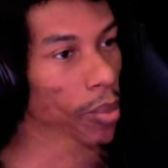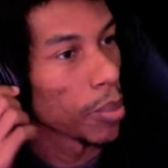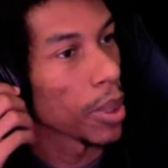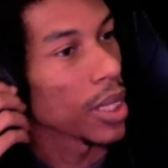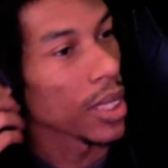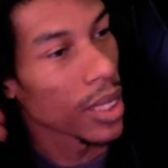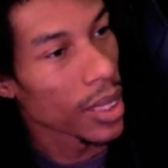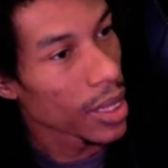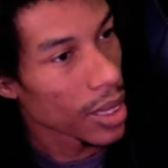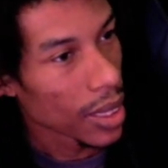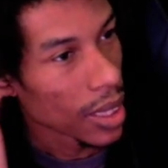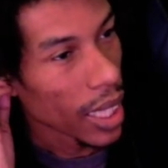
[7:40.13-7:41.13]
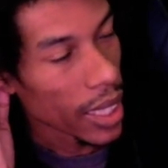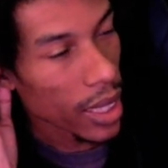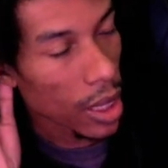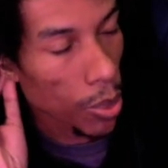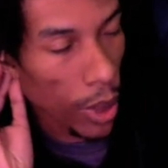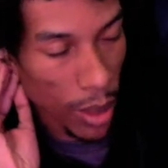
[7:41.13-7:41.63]
Because at
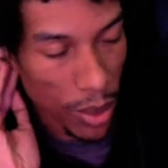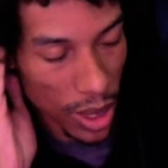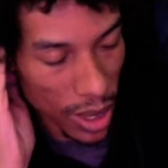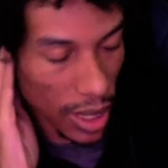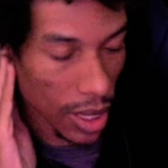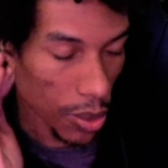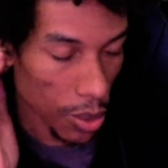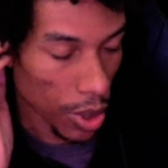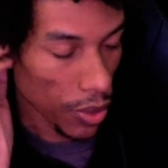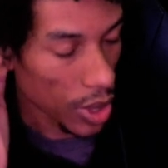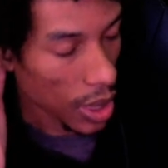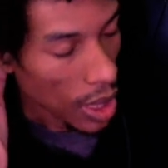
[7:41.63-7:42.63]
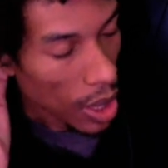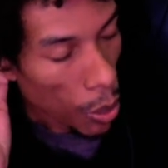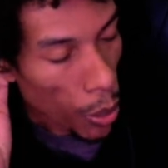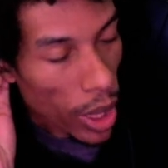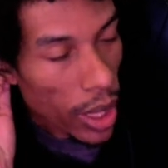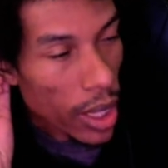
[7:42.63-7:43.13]
this point I'm just sick of dwarves.
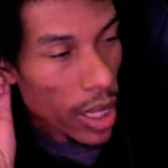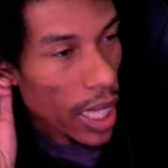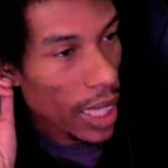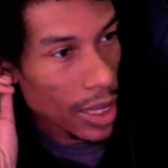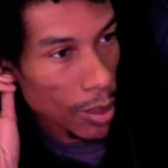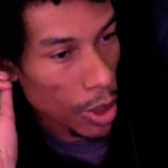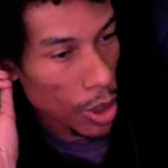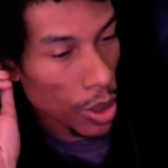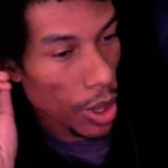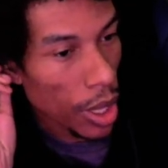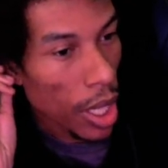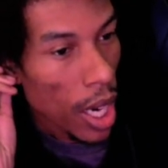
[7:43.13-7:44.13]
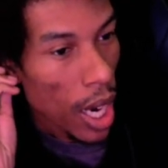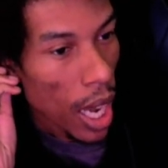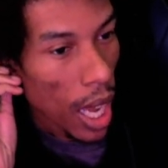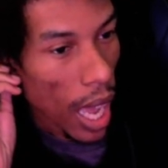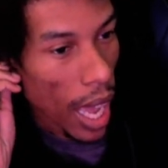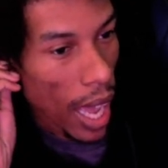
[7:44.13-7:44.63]
We could have got something cooler.
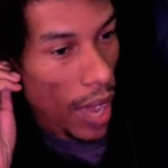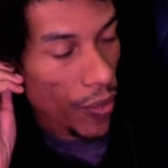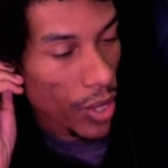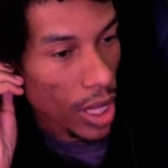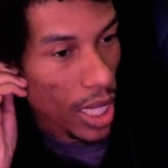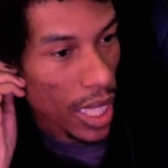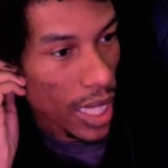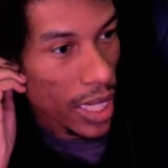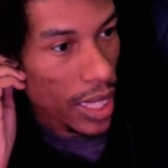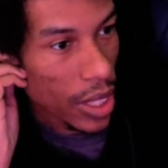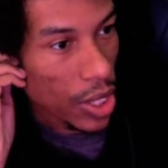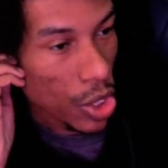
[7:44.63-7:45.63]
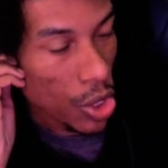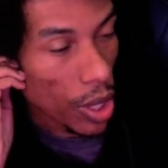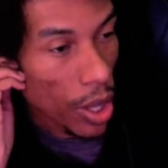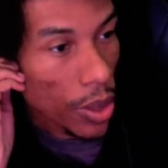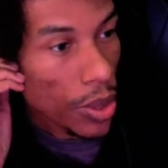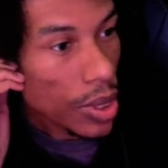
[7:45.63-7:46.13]
I feel like the
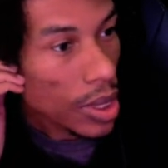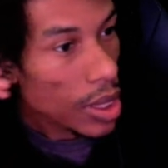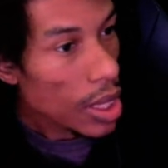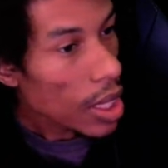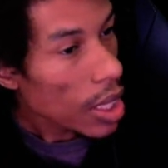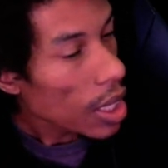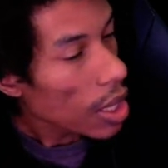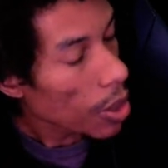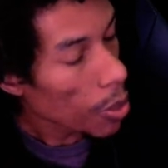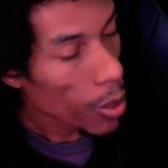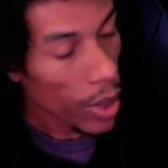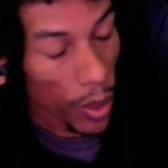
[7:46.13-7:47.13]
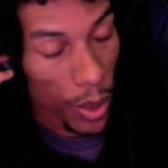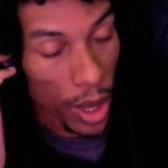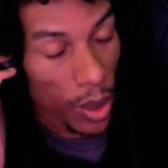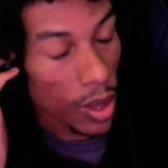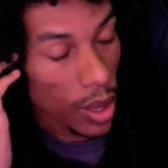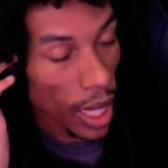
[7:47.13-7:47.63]
trolls,
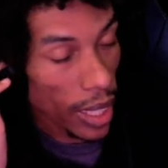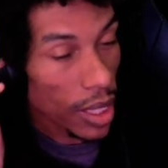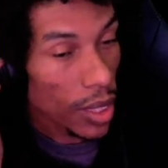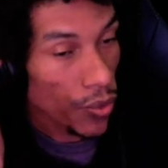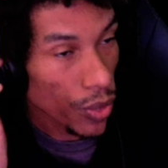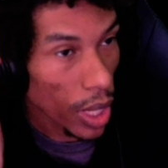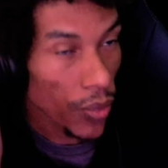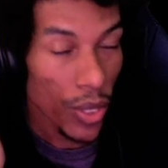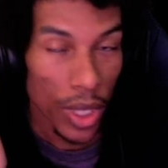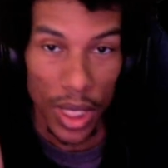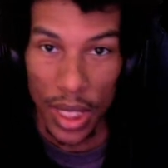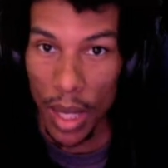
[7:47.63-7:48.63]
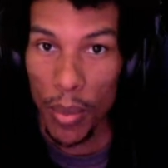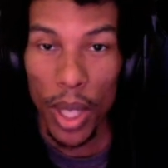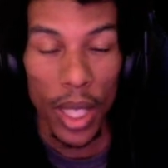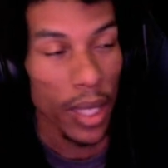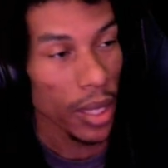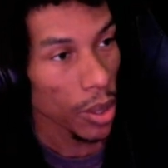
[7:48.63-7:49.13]
they feel the same
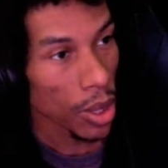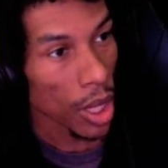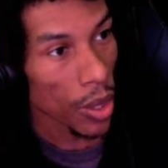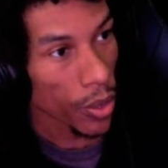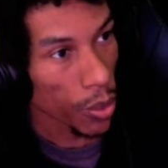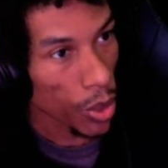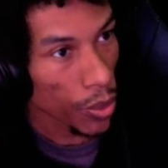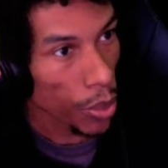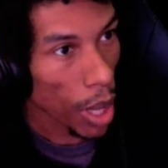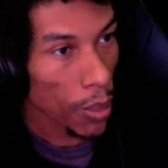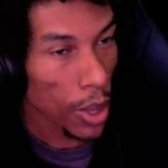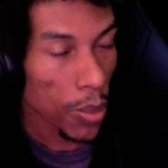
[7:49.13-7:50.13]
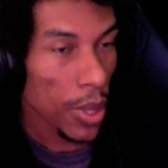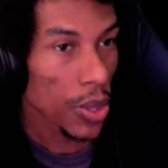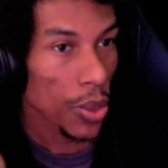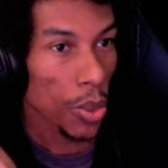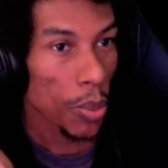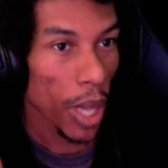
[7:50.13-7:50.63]
way. You know, we've probably been
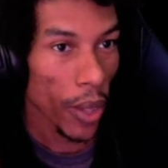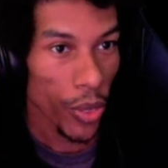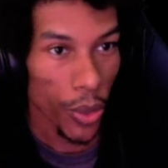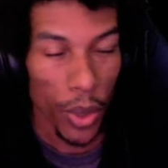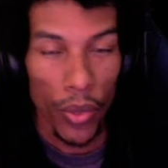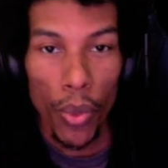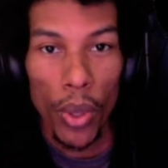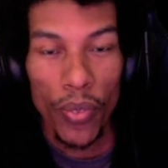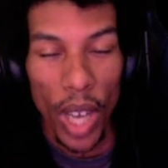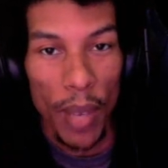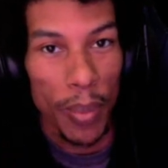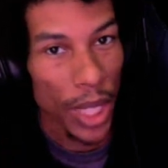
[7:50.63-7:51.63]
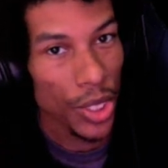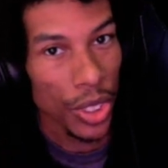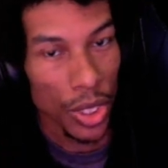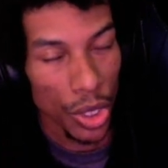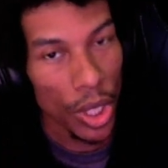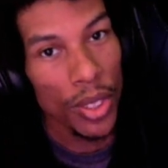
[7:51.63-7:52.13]
through about 3, 4, 5 batches
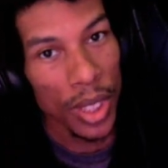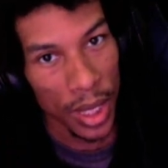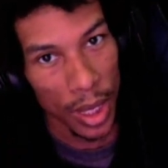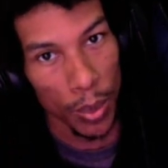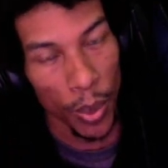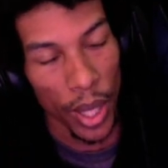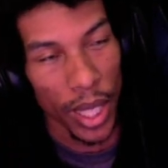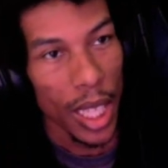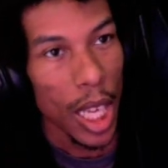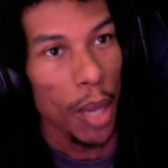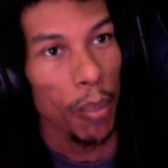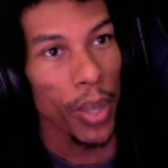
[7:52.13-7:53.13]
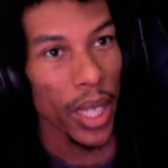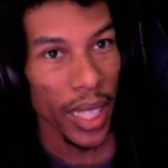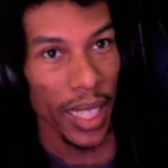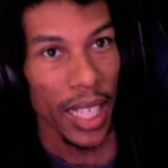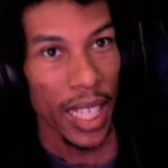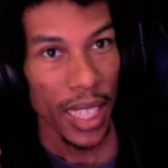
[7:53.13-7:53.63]
of trolls at this point. But